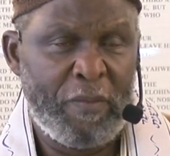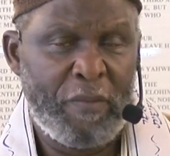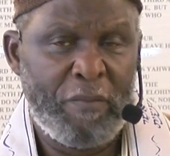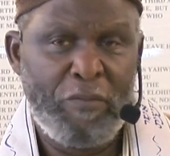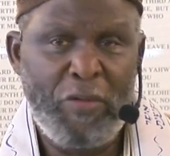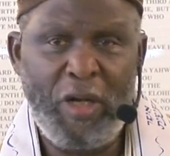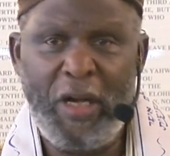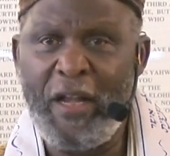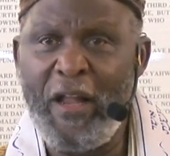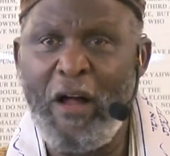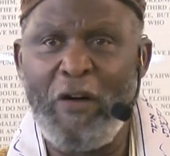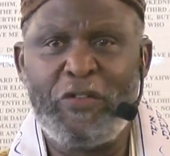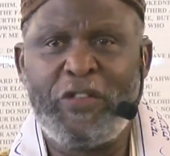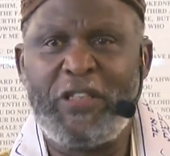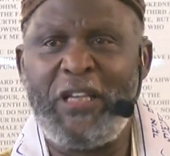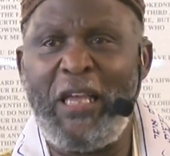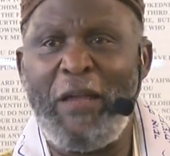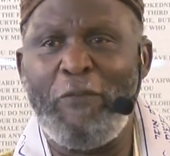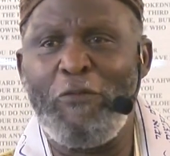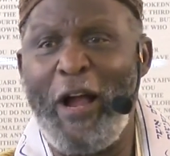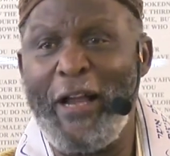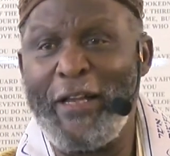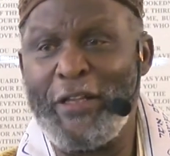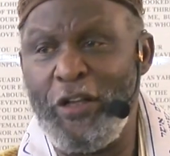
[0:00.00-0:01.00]
But it don't
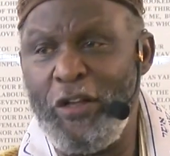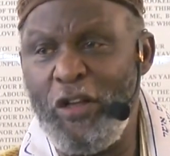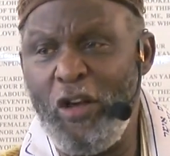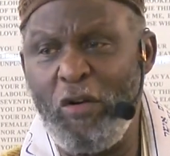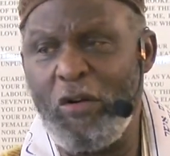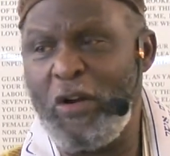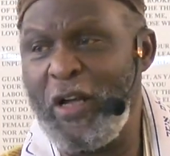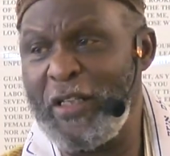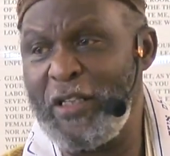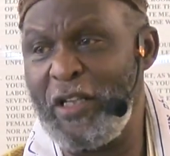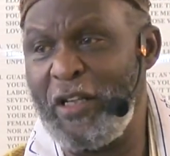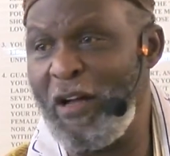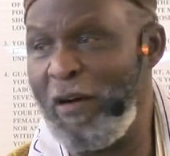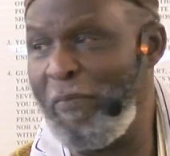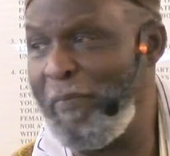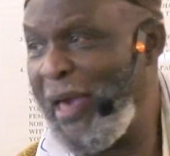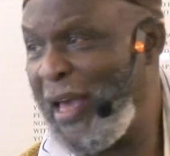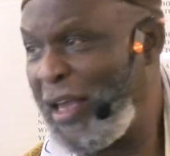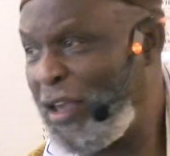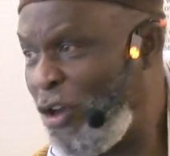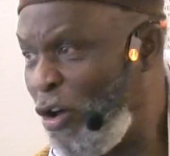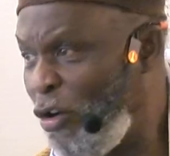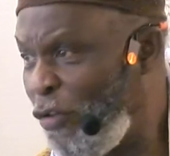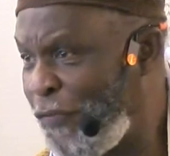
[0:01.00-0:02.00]
seem right to you because it don't
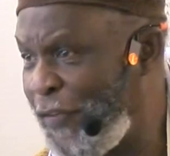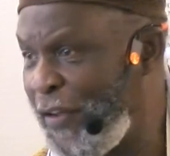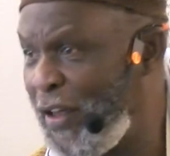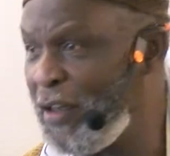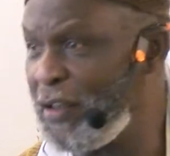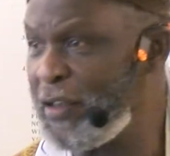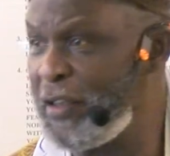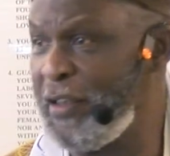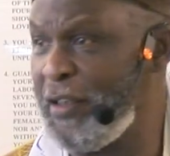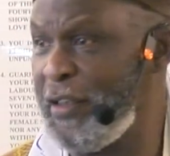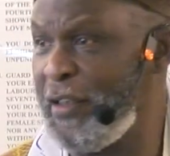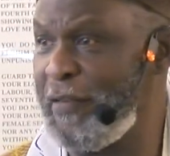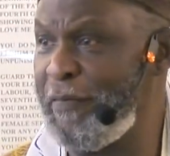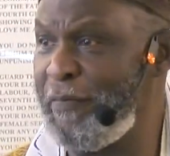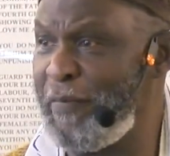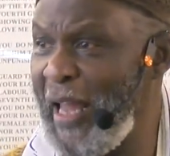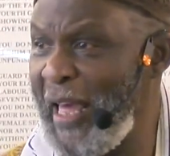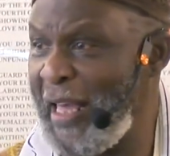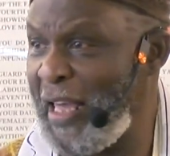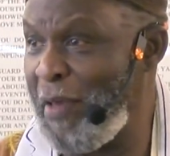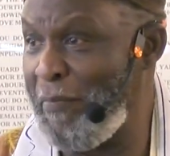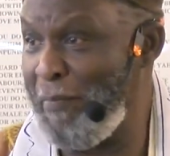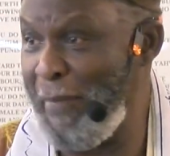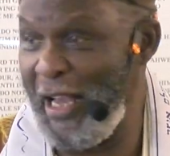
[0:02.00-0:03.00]
make you feel good
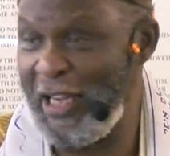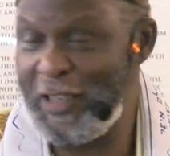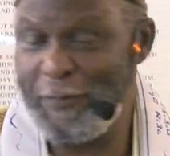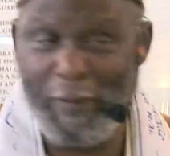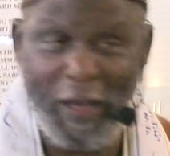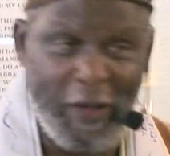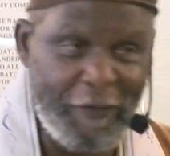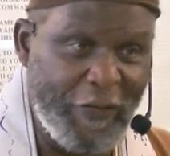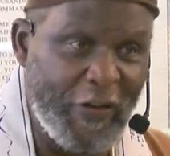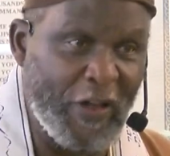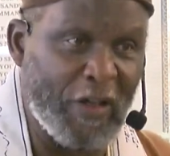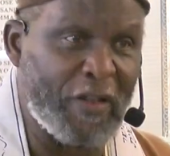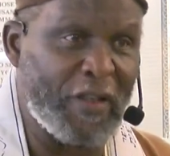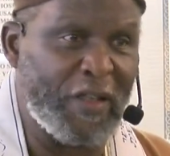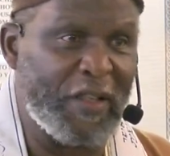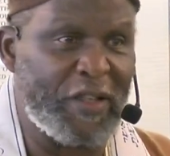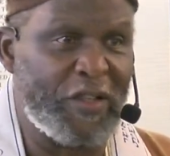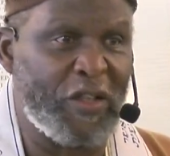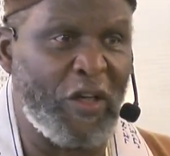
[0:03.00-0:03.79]
like it makes me feel good.